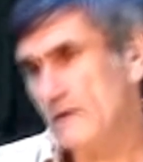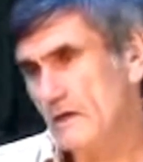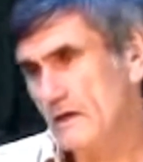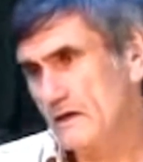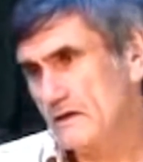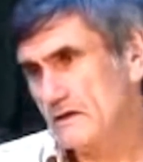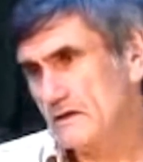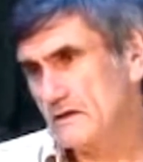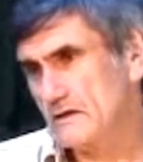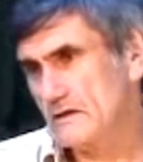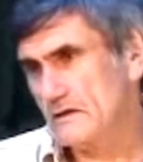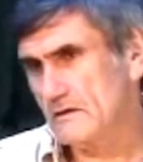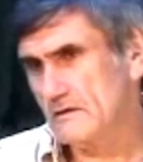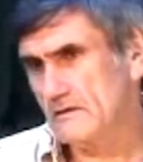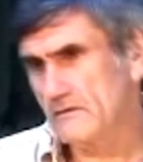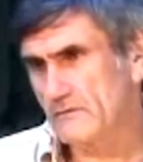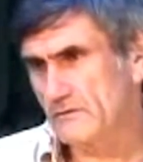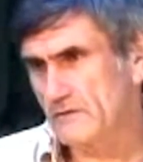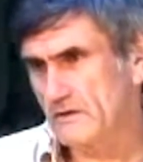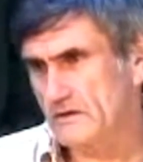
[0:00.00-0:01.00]
Yes.
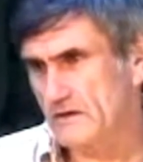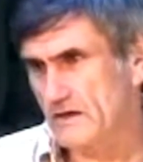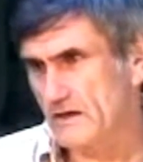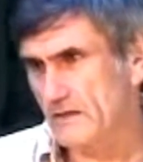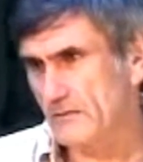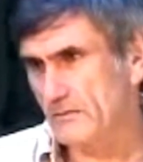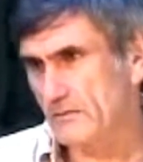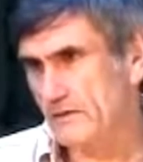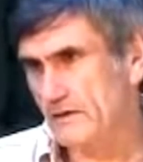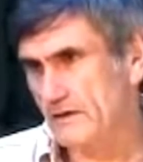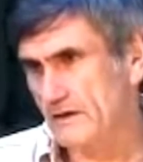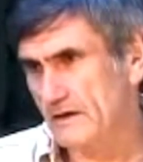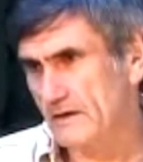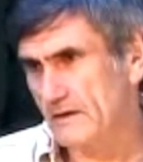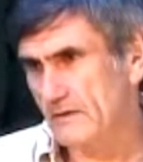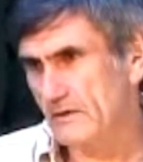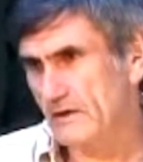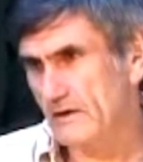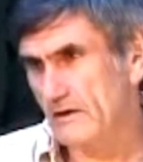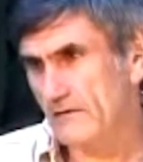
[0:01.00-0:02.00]
For
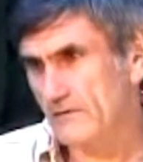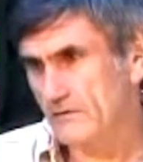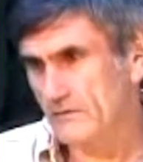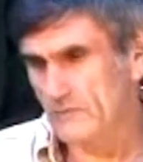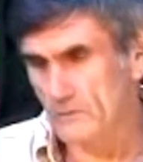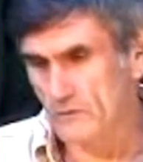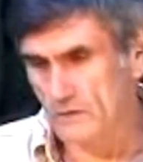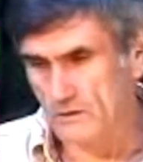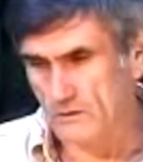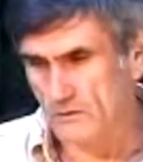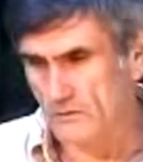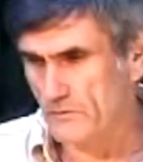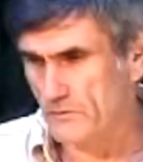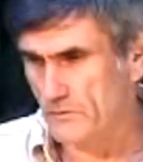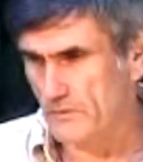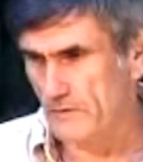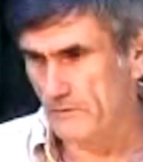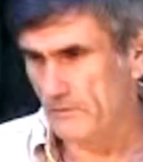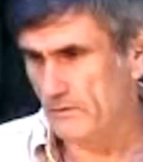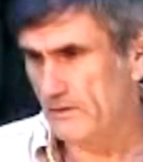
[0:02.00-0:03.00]
example, we often work
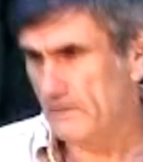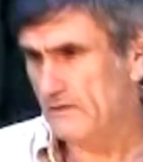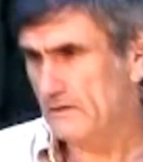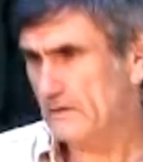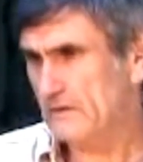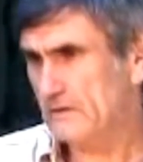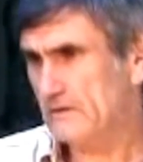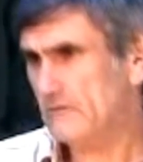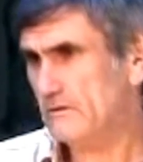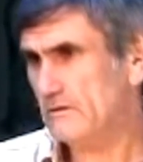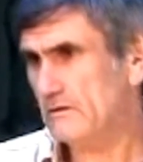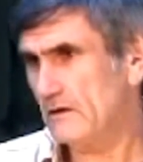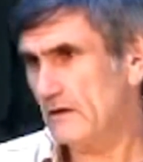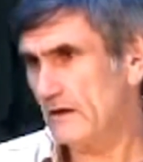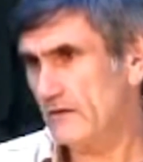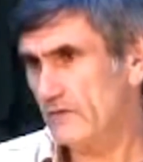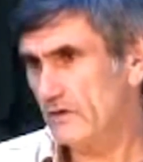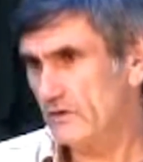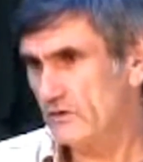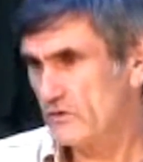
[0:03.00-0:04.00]
with people who are
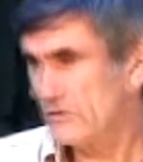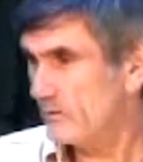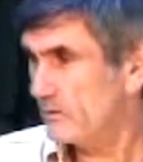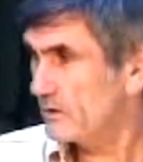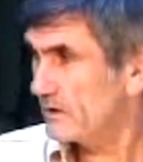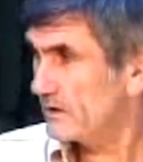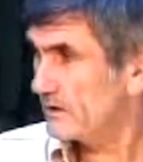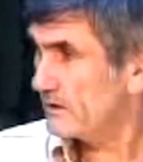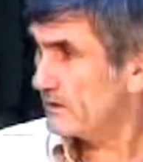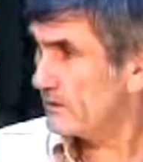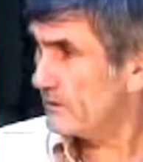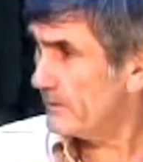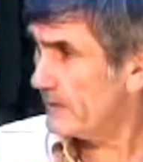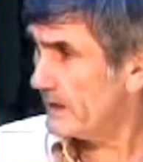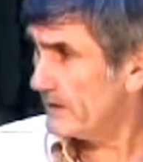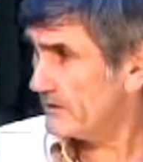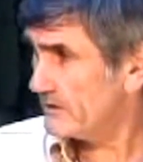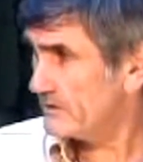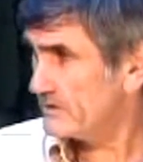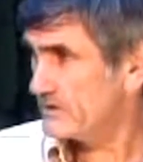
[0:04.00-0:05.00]
having trouble in their
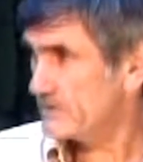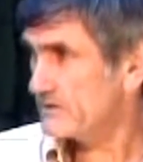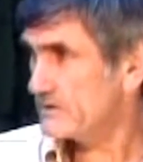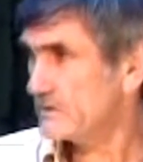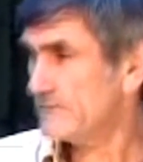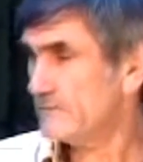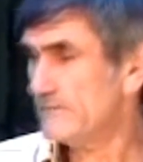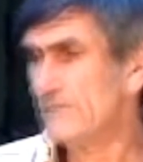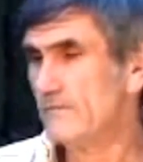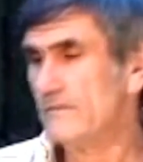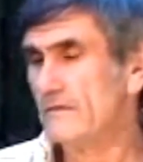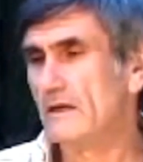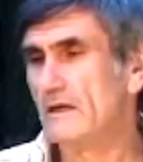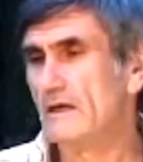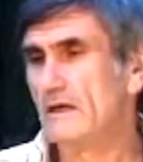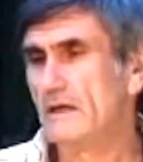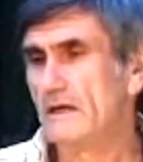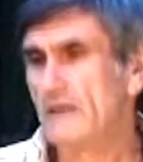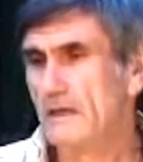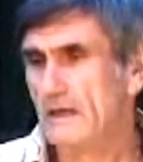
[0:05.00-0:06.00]
marriages.
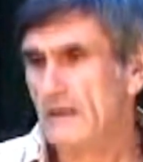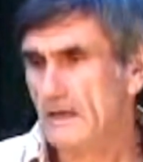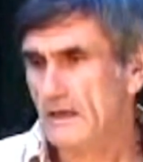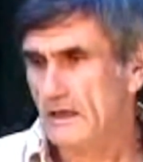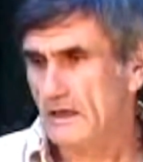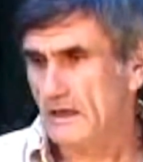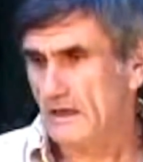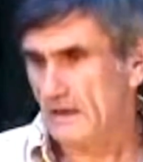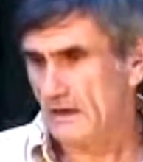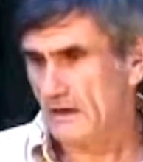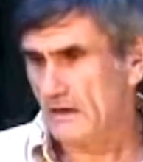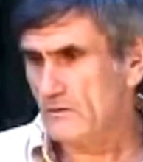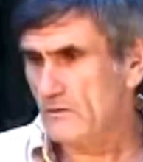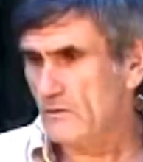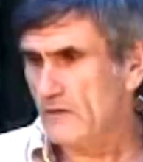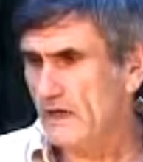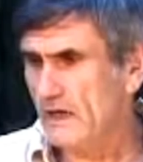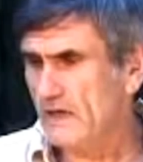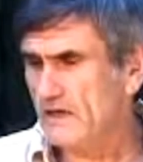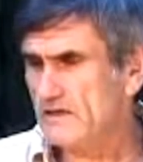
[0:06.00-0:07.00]
And
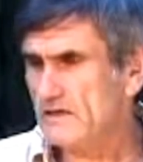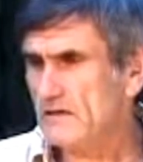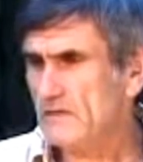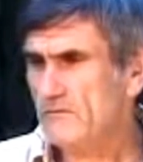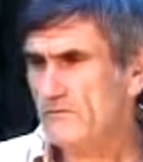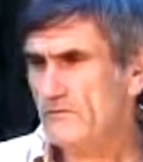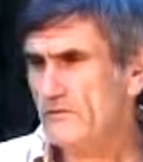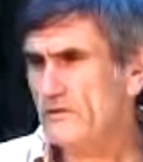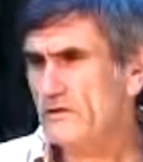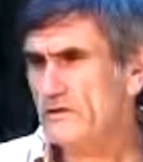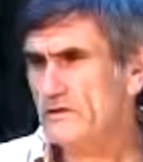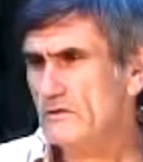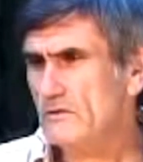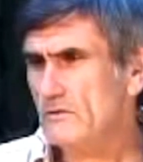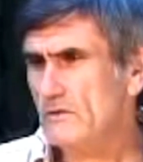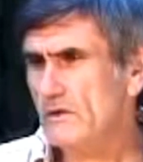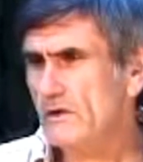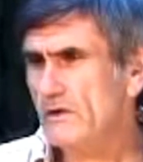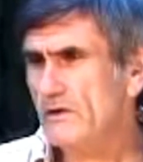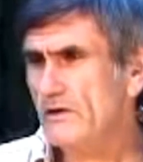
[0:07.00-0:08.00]
we ask them first,
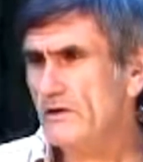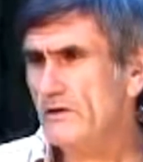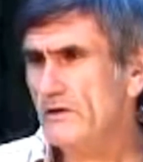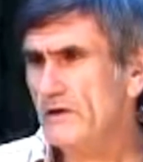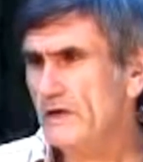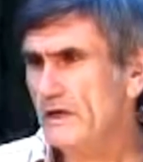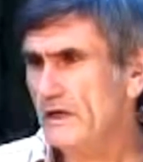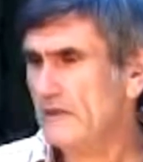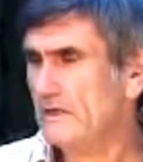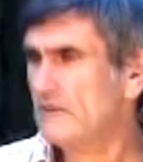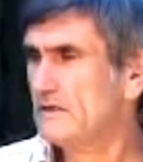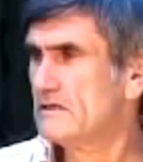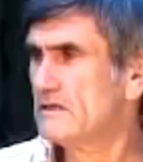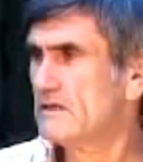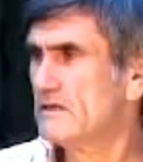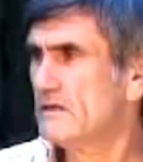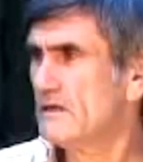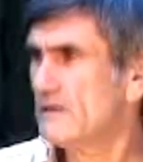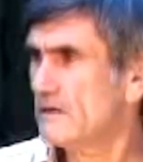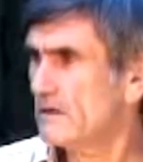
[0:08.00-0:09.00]
what are your
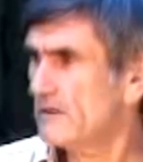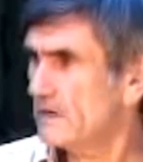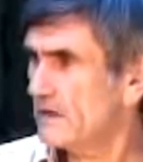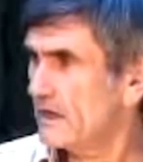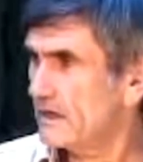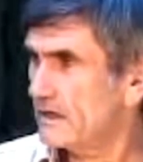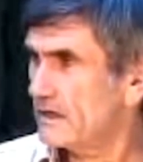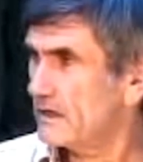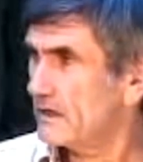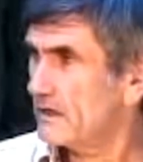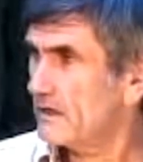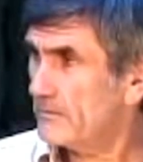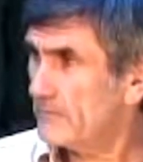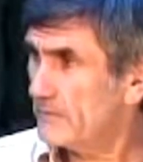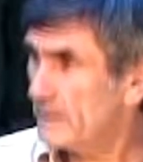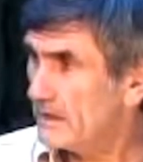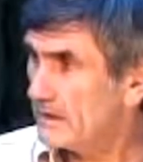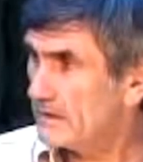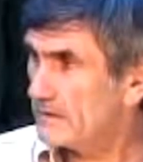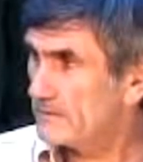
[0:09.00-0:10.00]
needs that are not getting
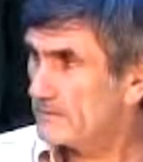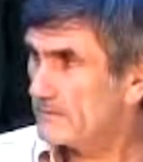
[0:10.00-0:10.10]
met?